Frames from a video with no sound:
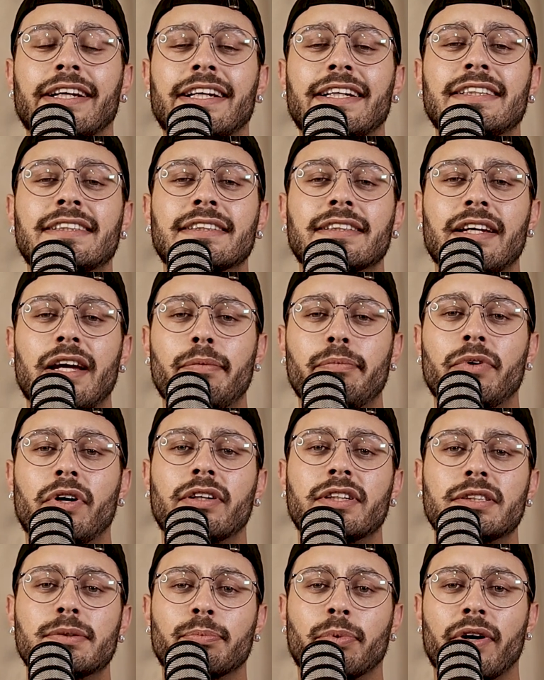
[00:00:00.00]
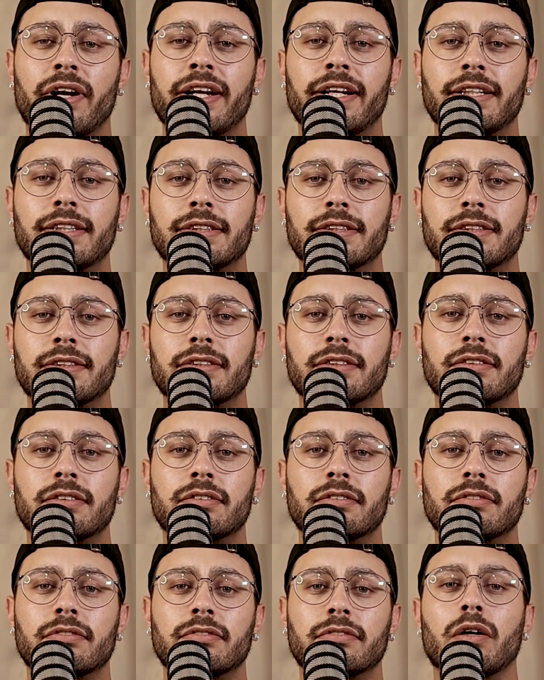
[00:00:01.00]
He slammed on his brakes,
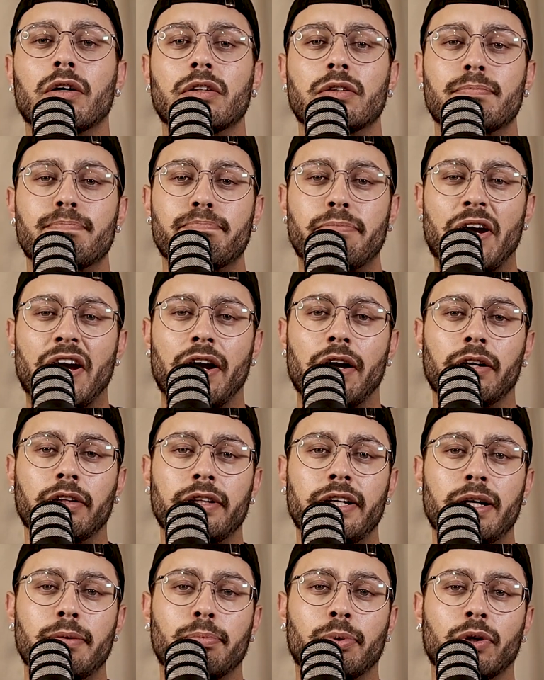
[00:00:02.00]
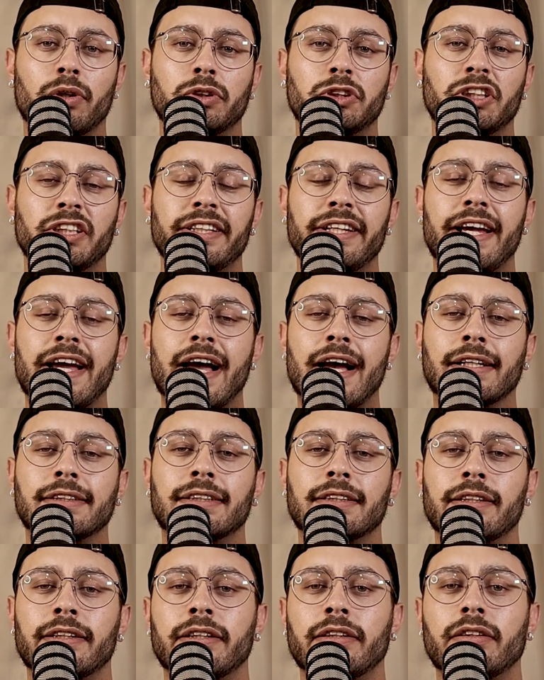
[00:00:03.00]
barely approaching the
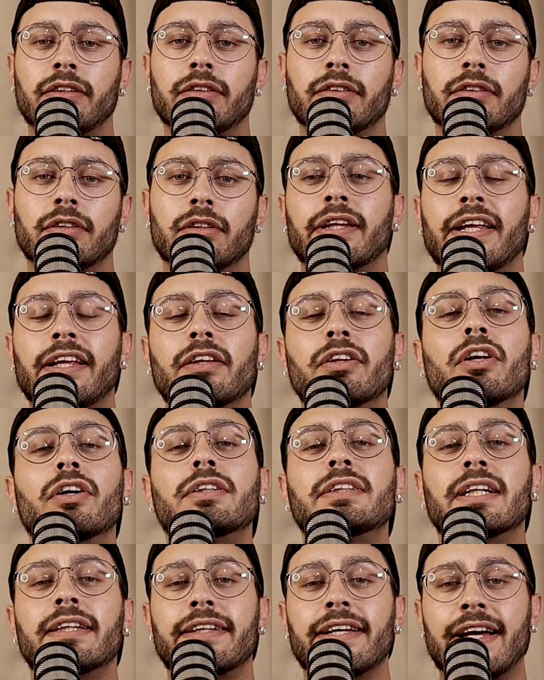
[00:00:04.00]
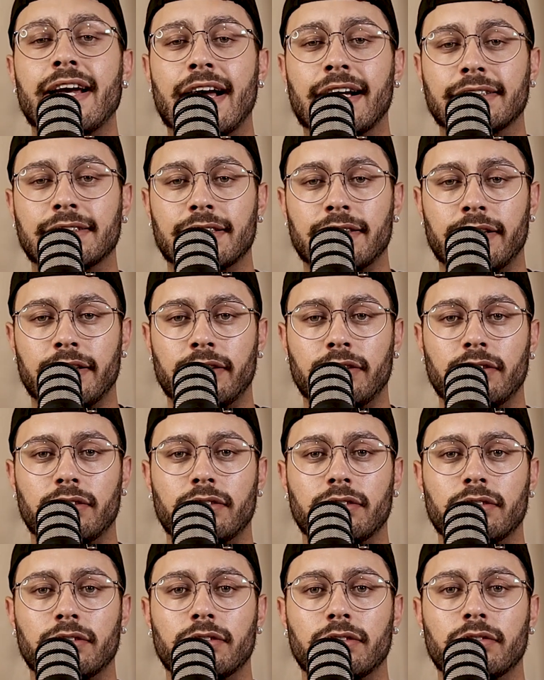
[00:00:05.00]
accident. He looked at the accident,
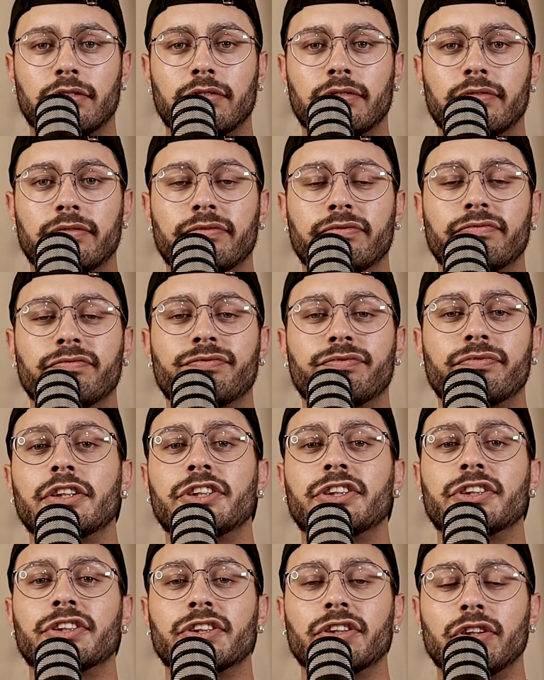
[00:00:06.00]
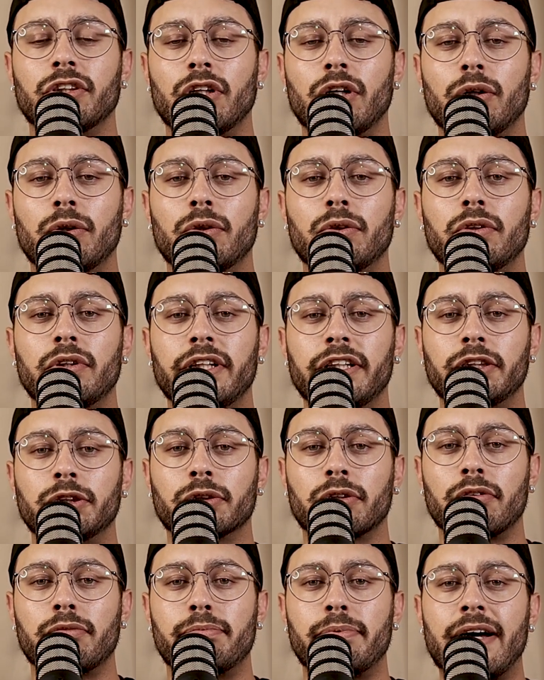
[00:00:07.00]
slowly
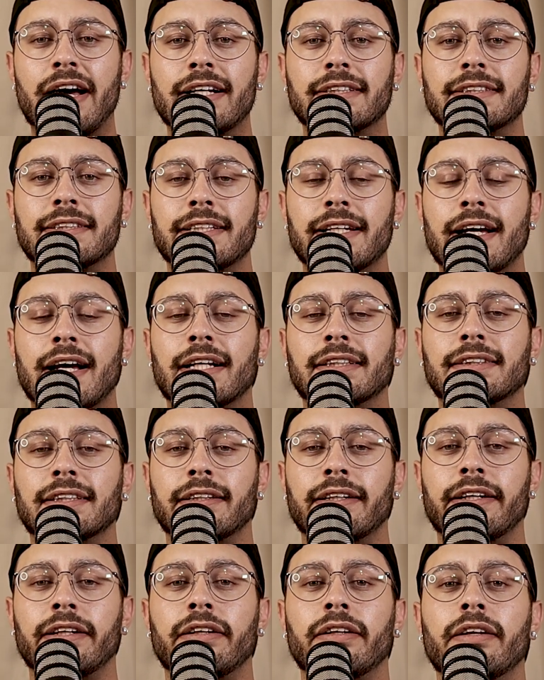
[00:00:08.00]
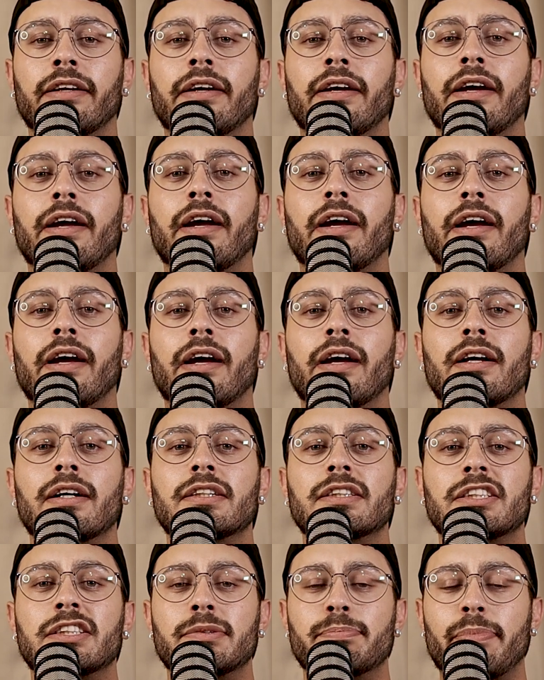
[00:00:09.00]
drove past the accident,
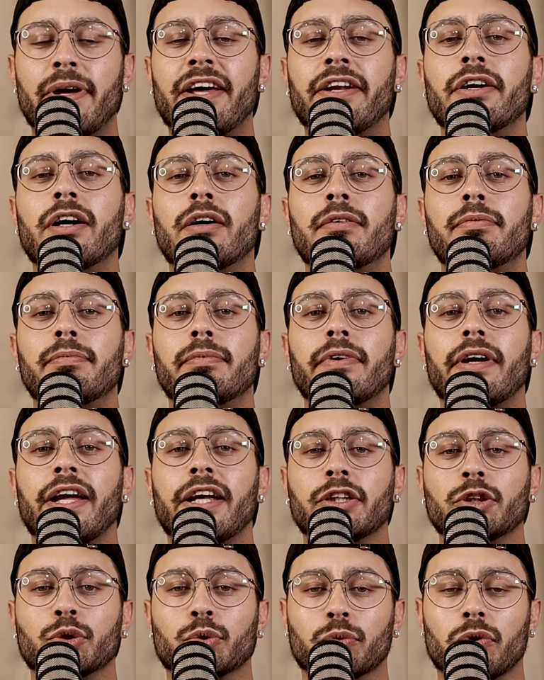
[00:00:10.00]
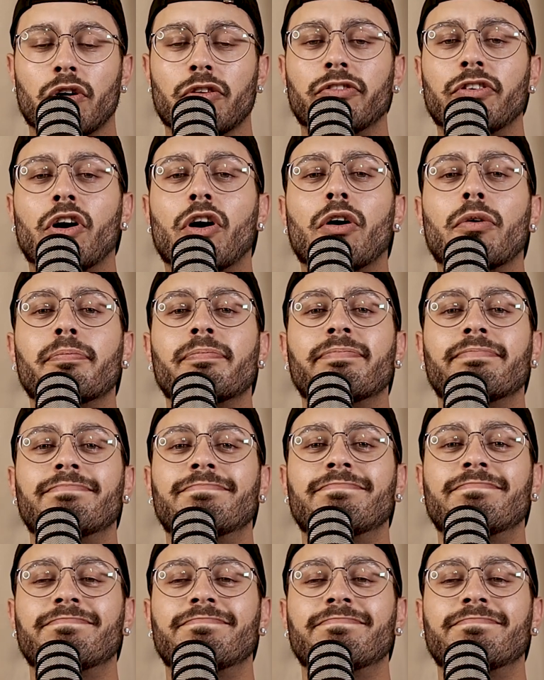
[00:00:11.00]
sped up, and drove home.